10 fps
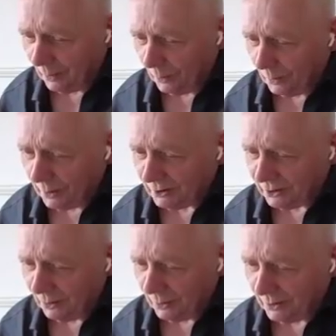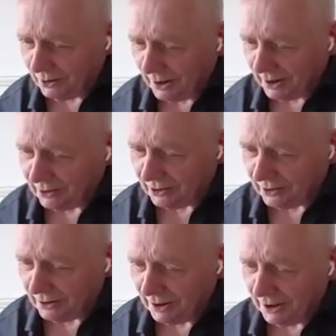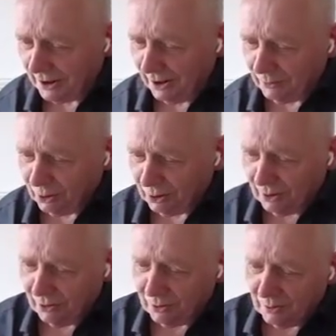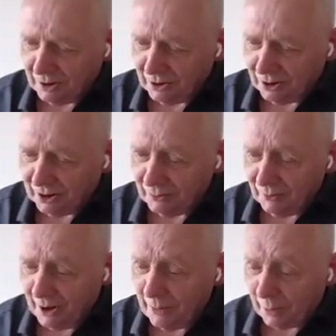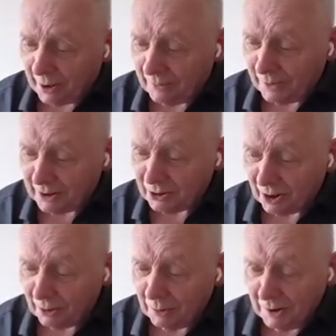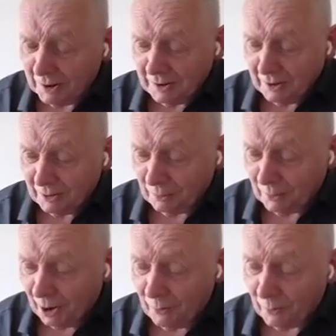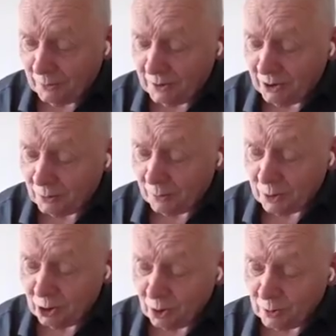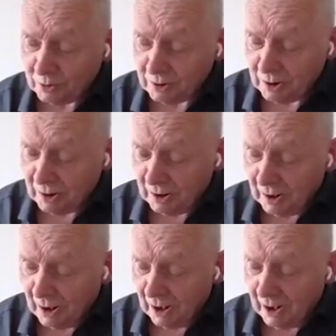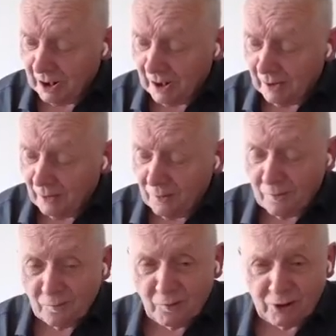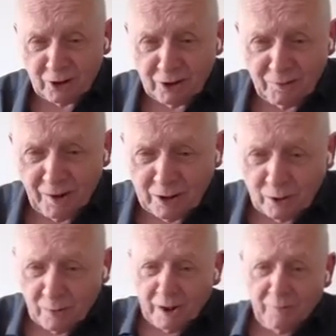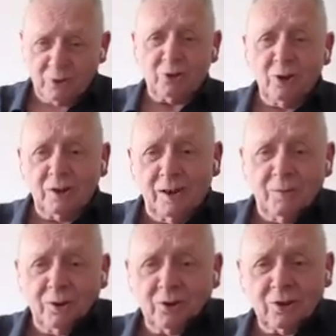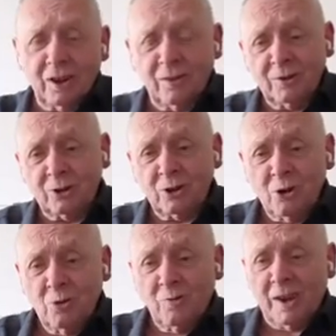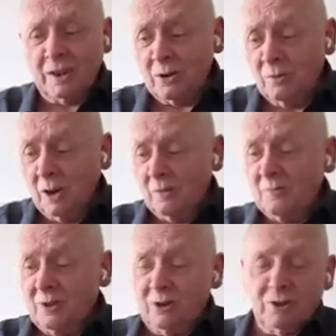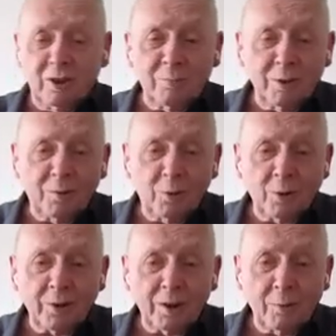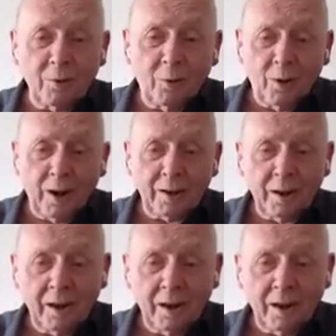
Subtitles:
what's next? I'm just going through these things very briefly, so hopefully this will be short. Visit the venue if it's a new venue. Visit it beforehand.